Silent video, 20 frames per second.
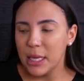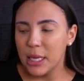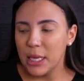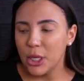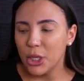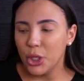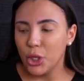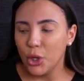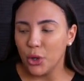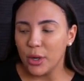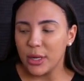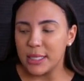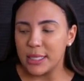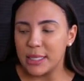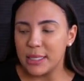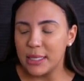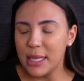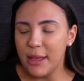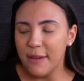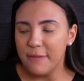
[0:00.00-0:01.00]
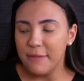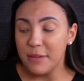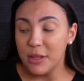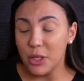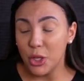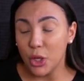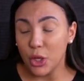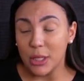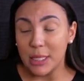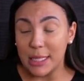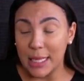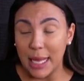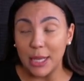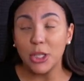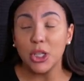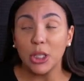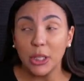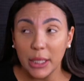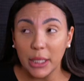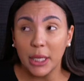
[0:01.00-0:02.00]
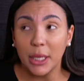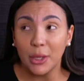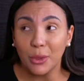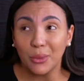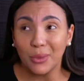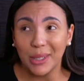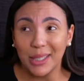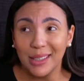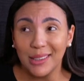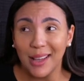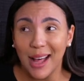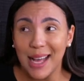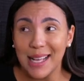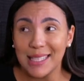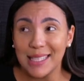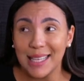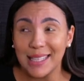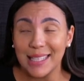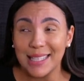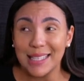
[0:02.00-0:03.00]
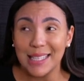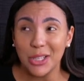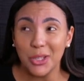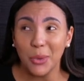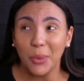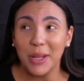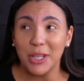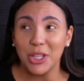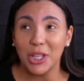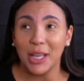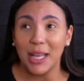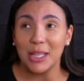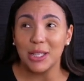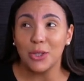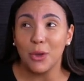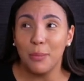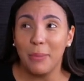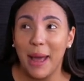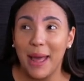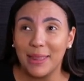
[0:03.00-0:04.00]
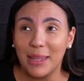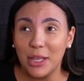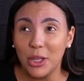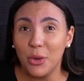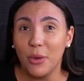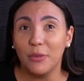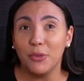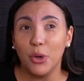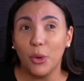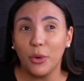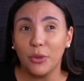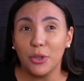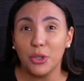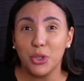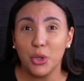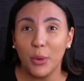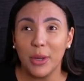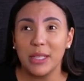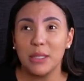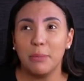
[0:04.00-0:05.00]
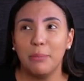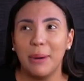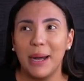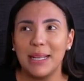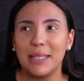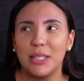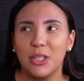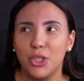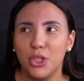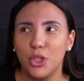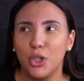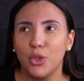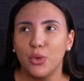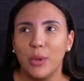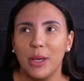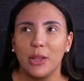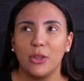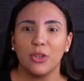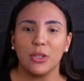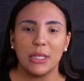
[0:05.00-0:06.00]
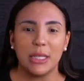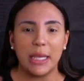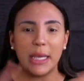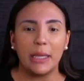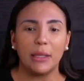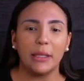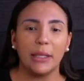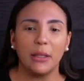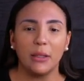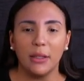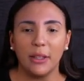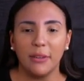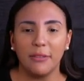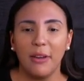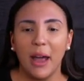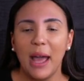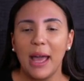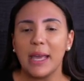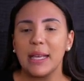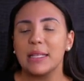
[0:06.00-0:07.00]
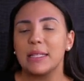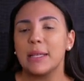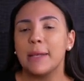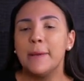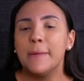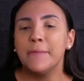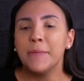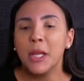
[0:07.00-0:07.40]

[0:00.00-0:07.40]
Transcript: you're essentially going to realize that the situation gets so bad that you have no other choice but to either seek legal advice,